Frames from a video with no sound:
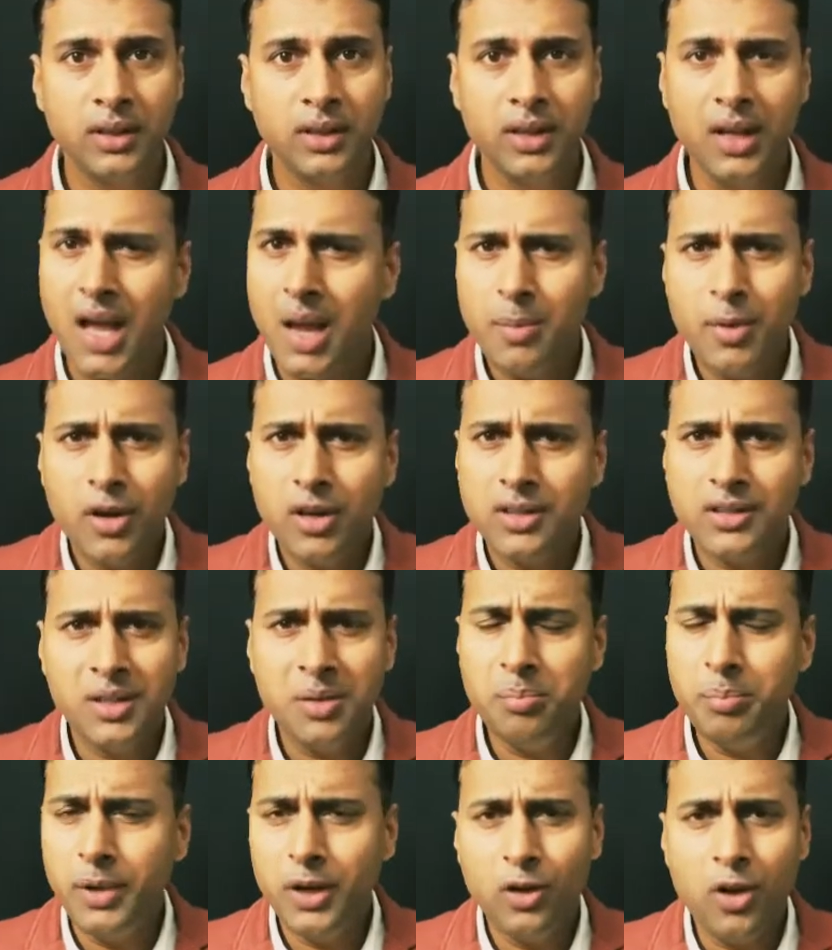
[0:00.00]
I am a
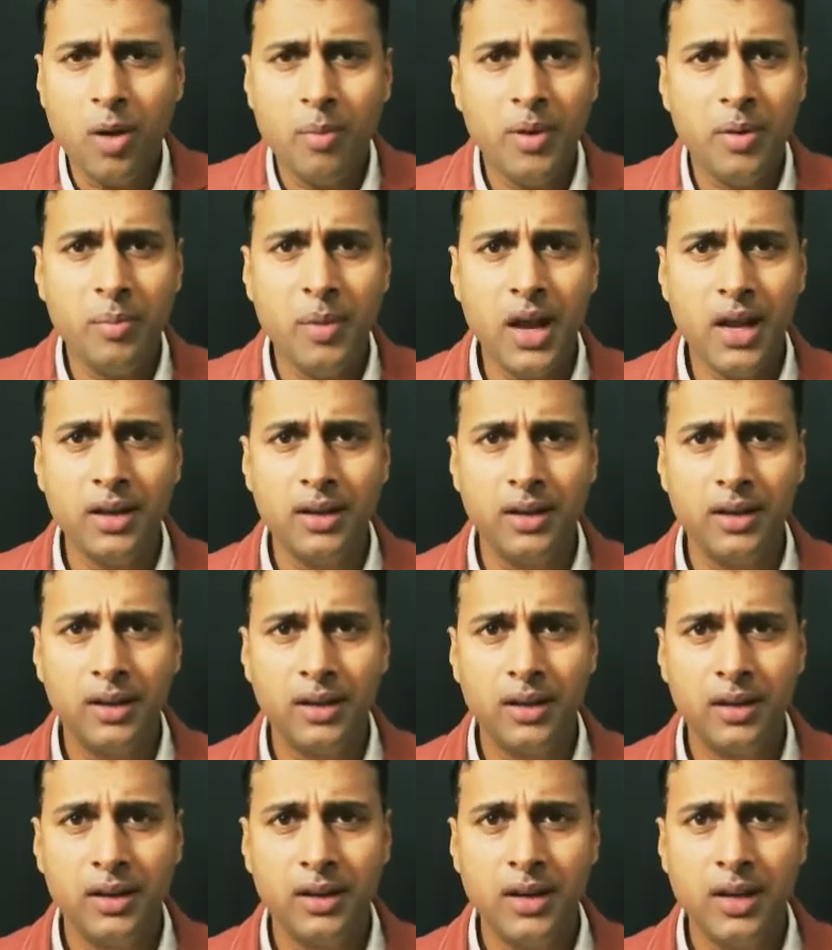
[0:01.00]
simple common man.
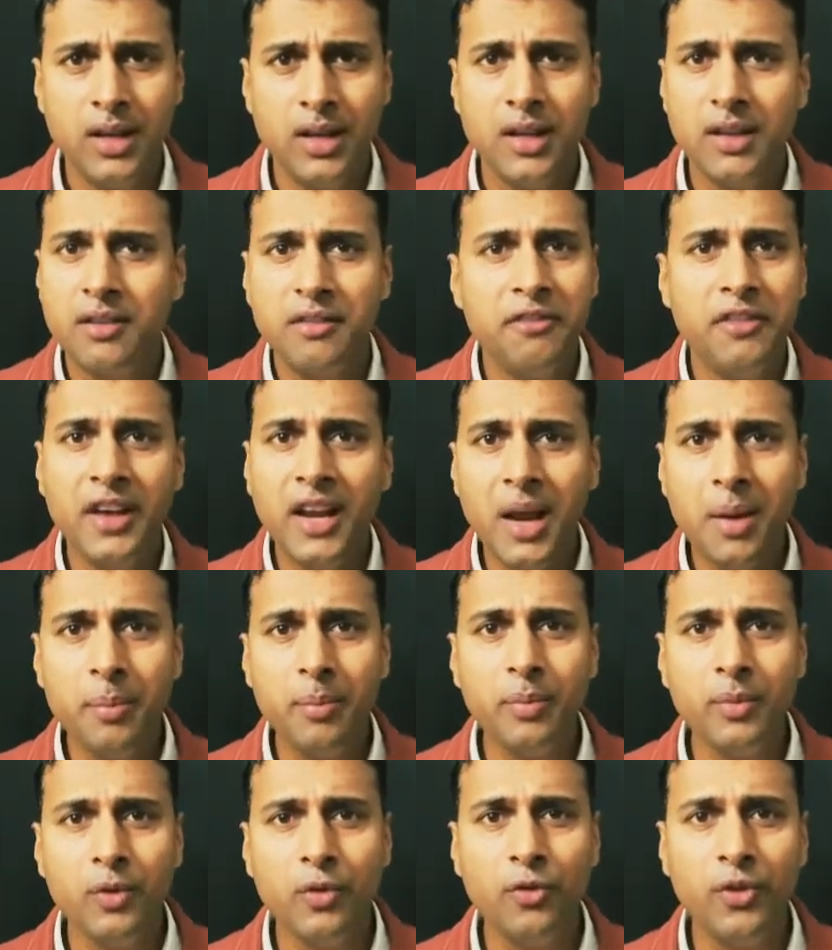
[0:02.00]
Where am,
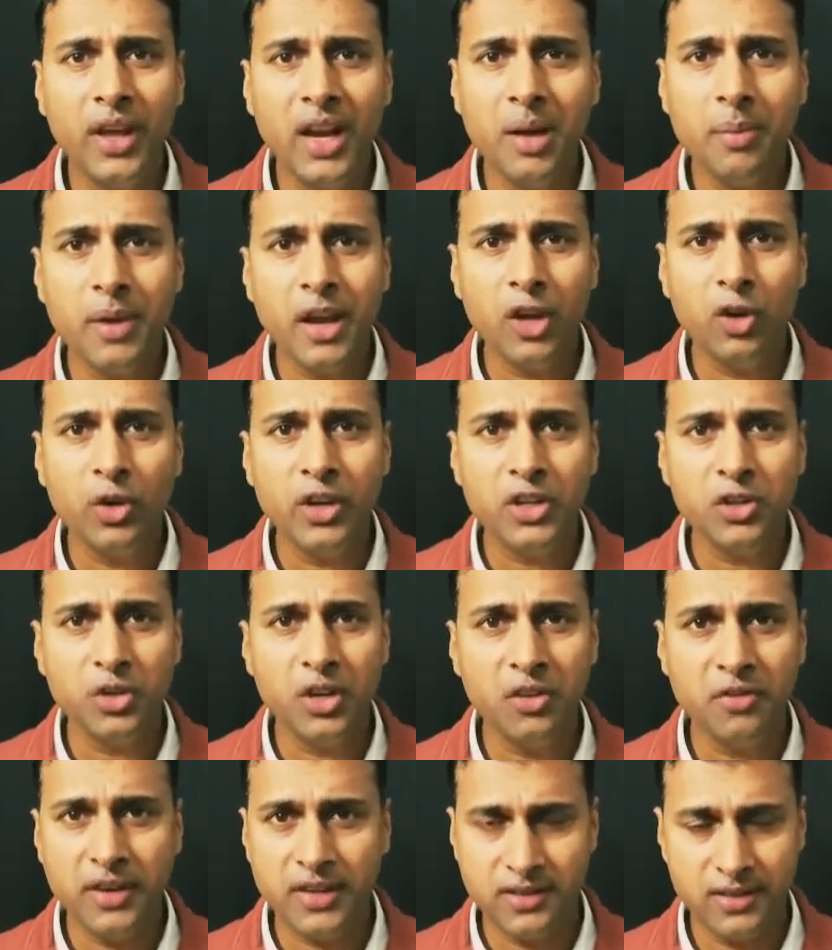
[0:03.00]
where am I going to
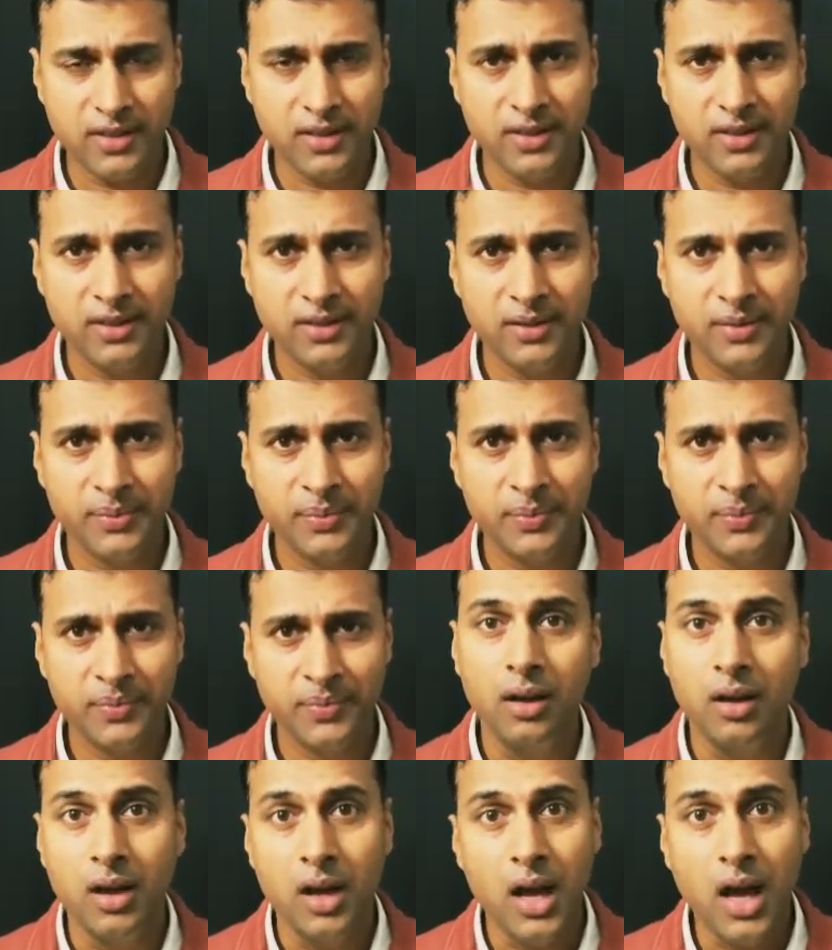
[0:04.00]
invest?
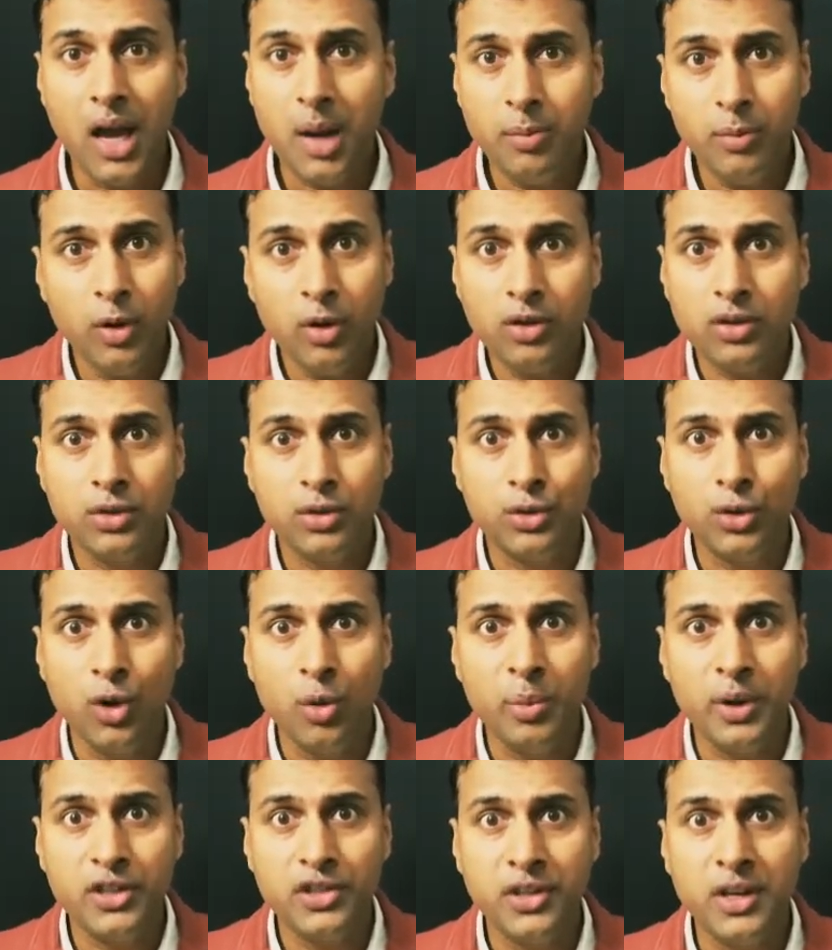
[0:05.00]
I am not so
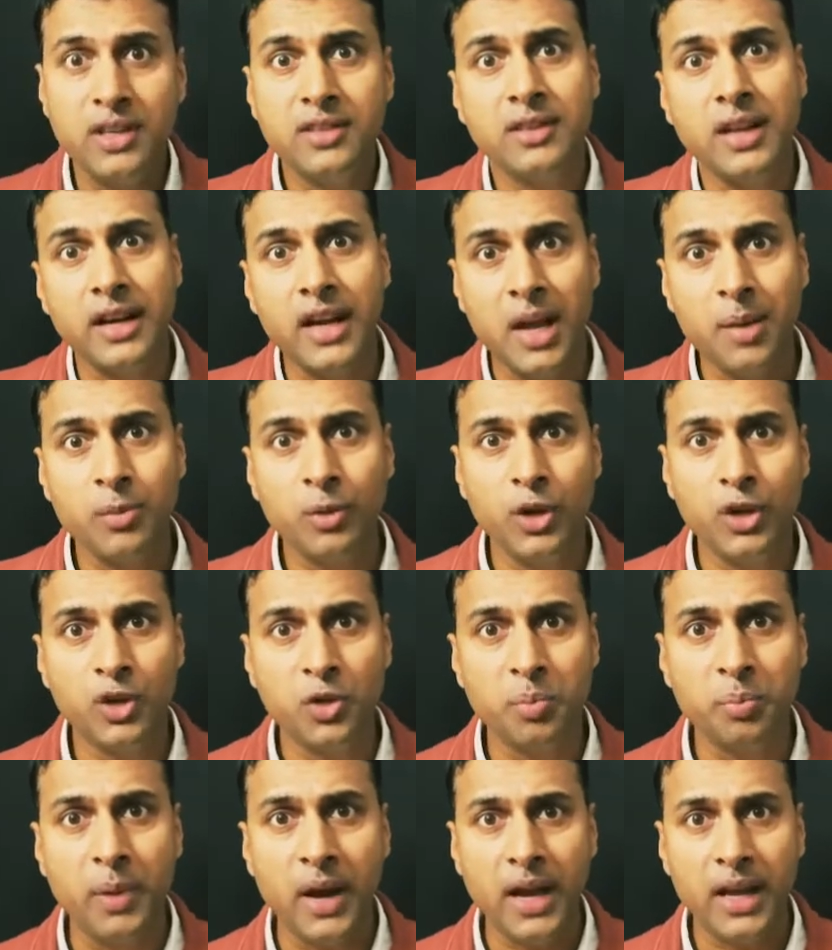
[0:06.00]
much rich that I am going to
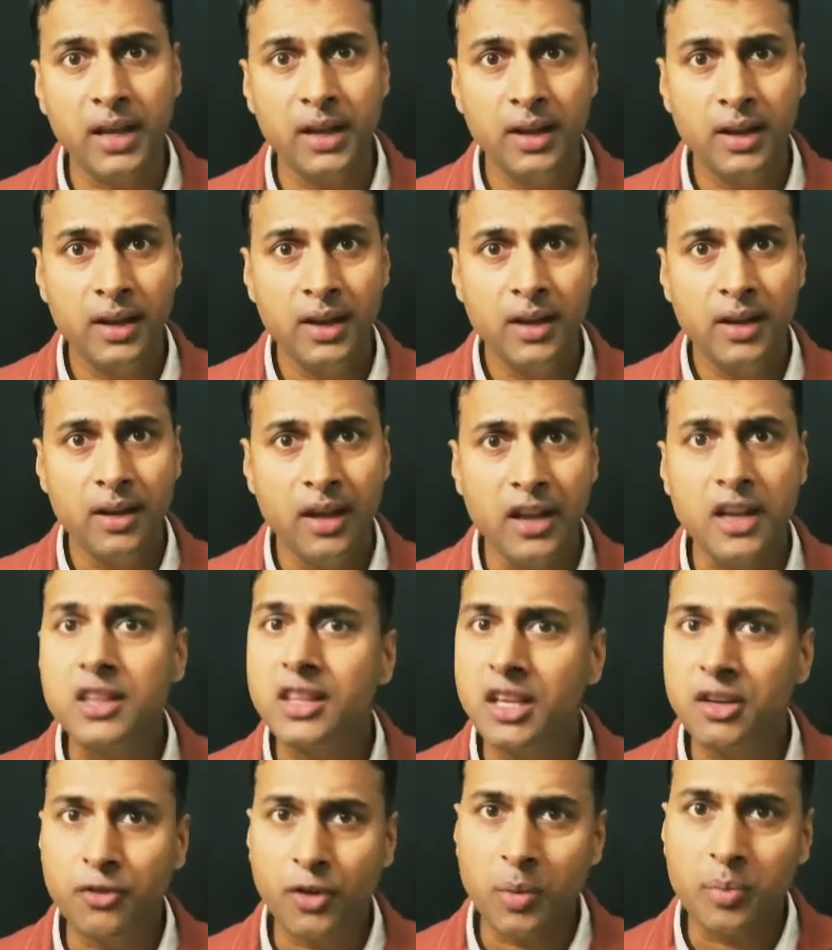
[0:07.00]
buy anything
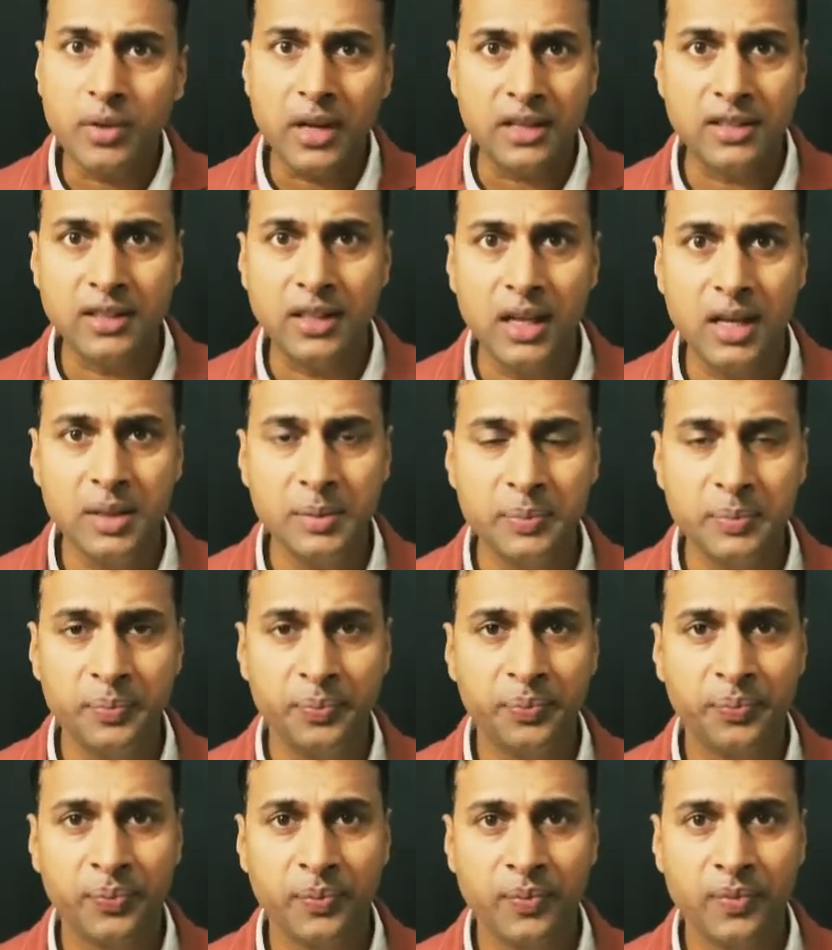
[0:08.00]
from Tesla.
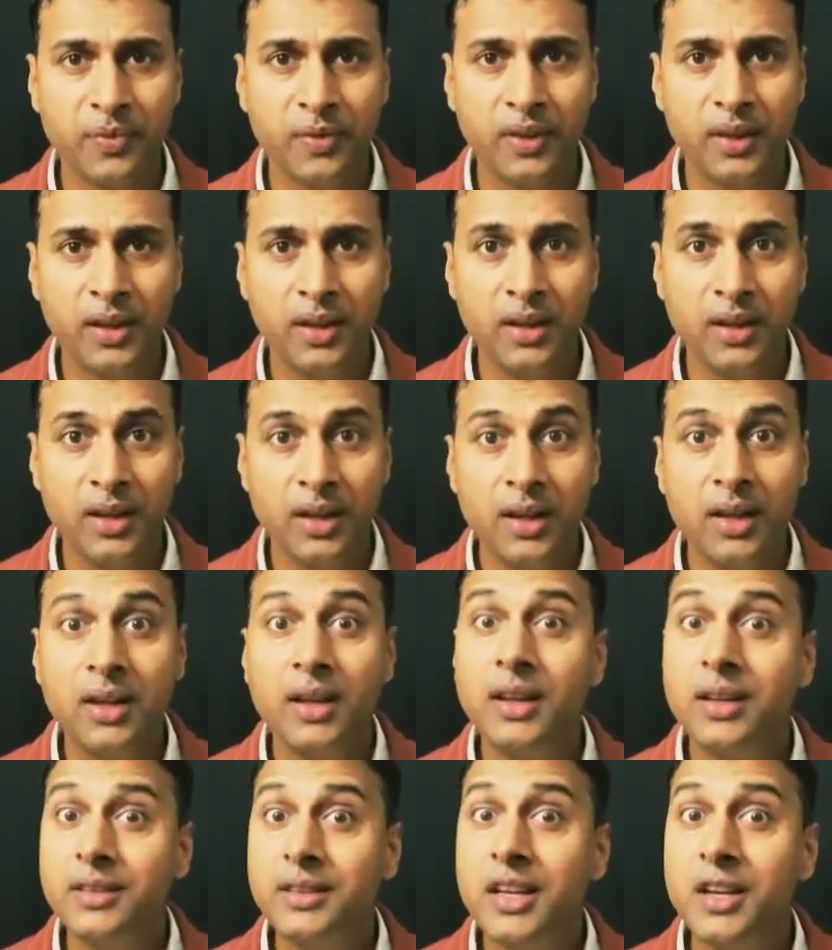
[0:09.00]

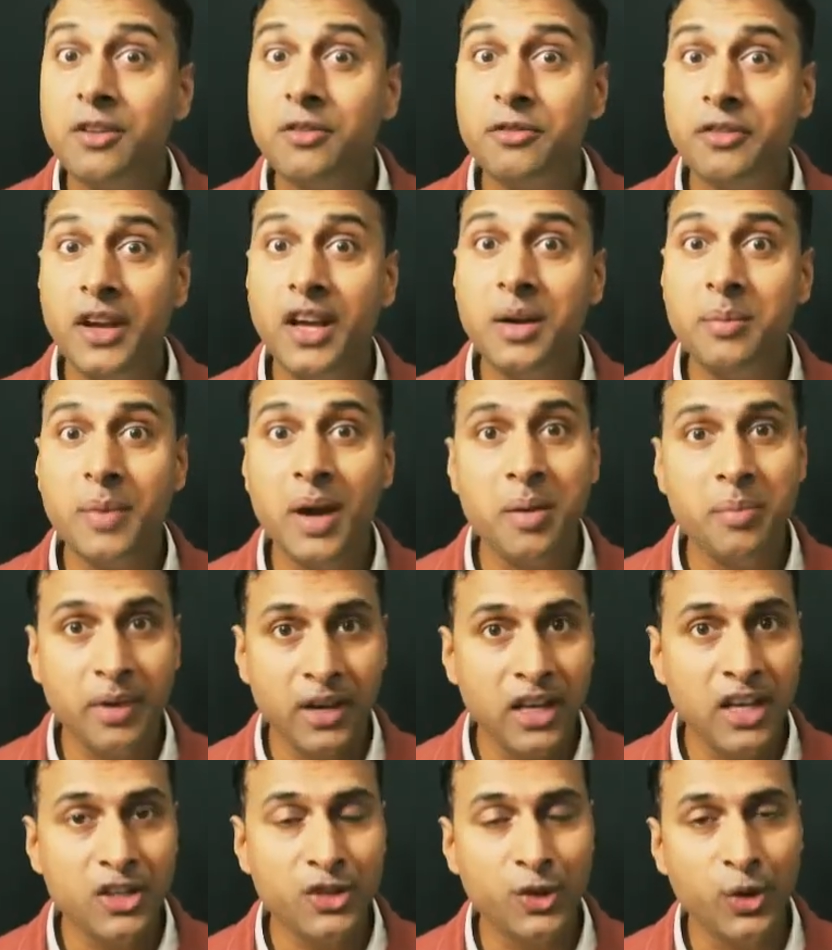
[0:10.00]
Then where my money
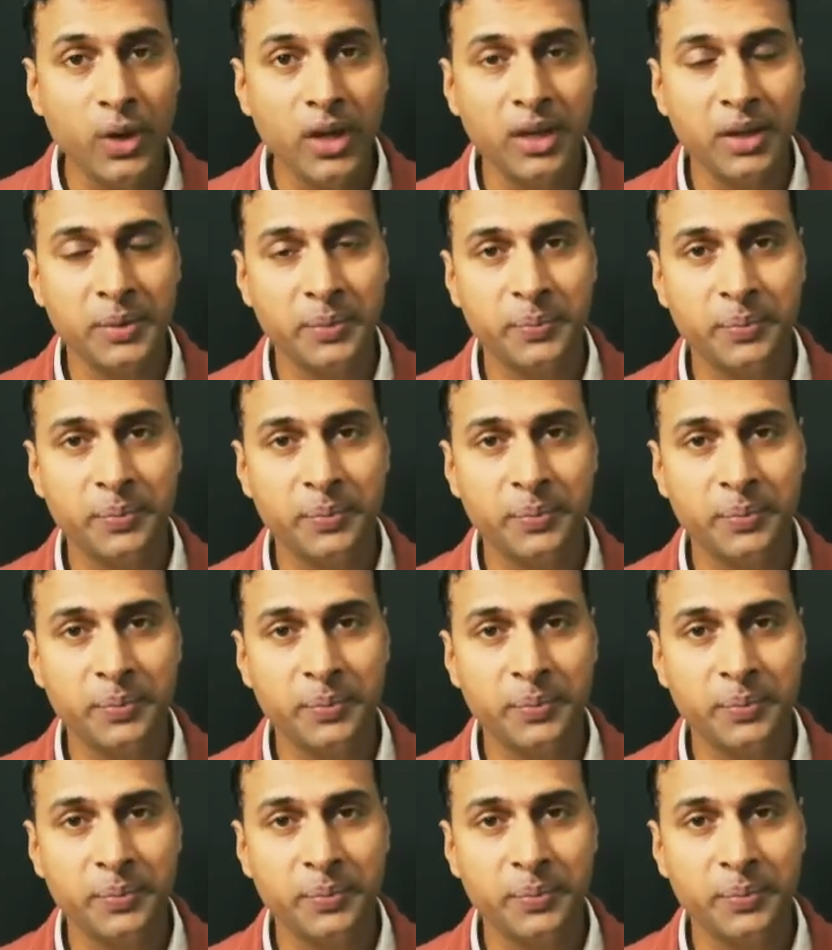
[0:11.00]
is going?